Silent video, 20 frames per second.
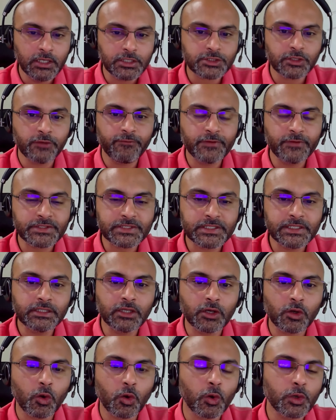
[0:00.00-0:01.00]
So if you see
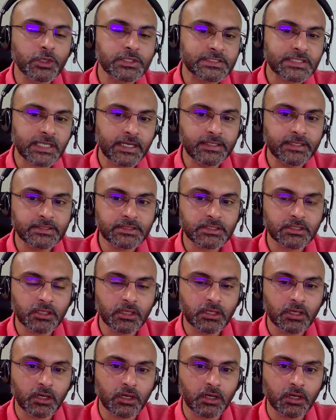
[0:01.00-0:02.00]
the code size
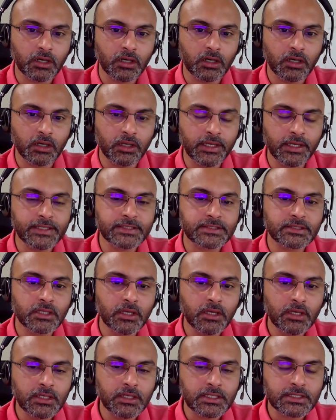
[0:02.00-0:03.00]
is
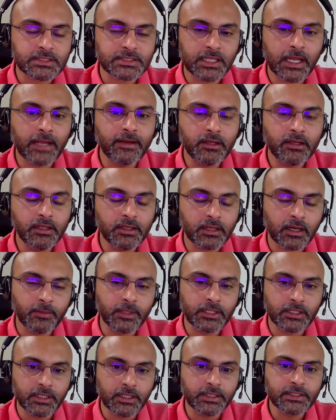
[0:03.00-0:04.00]
slightly, I
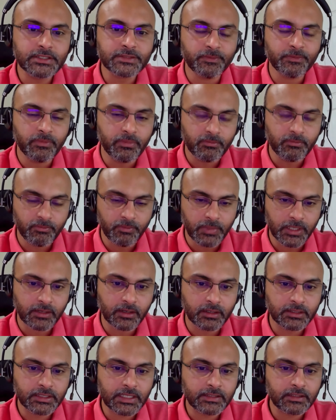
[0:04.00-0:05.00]
mean it is
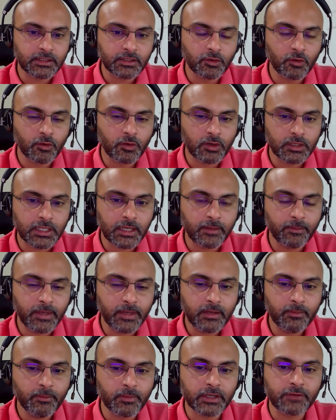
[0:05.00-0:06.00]
bigger than the no
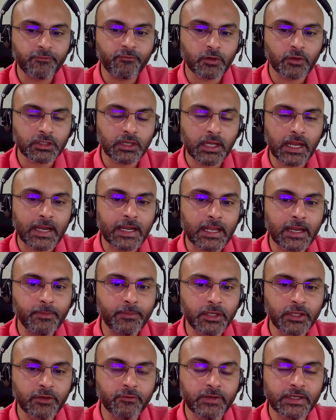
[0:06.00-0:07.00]
alignment, but for the
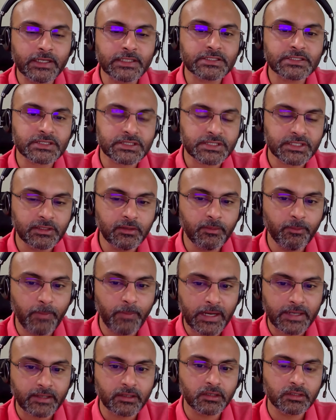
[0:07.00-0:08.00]
adaptive it is still
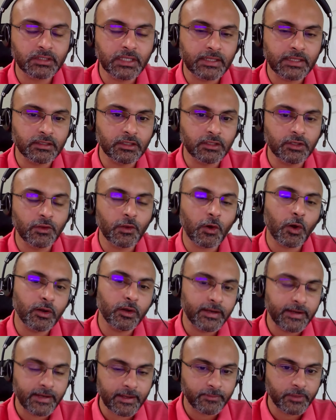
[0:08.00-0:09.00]
better than the
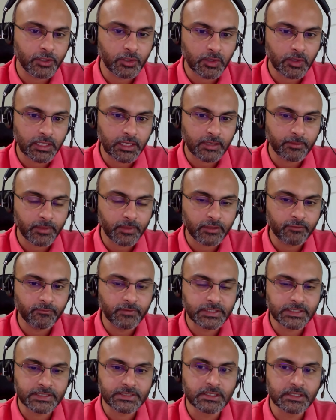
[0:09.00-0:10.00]
non-adaptive alignment,
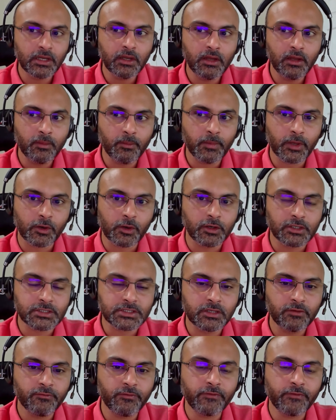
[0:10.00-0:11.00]
which is
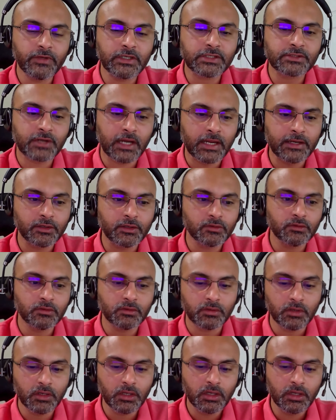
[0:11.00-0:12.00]
because we will try
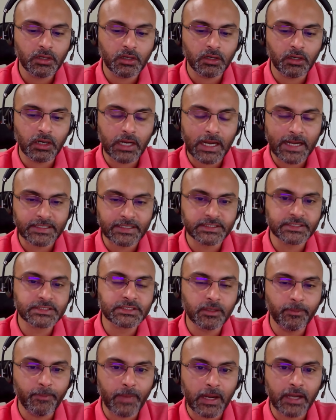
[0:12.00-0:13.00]
to
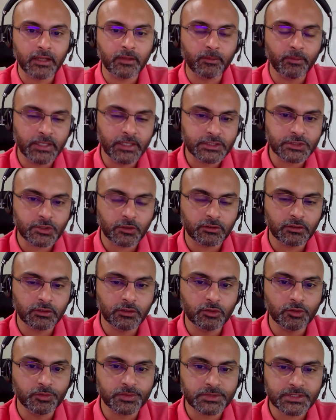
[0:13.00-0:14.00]
adjust the padding based on the
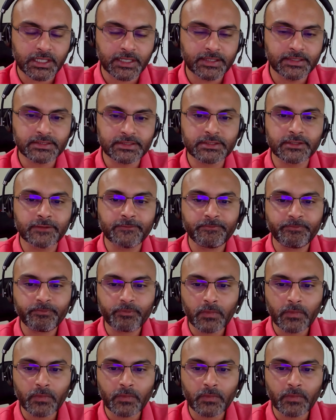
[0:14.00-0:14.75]
loop size.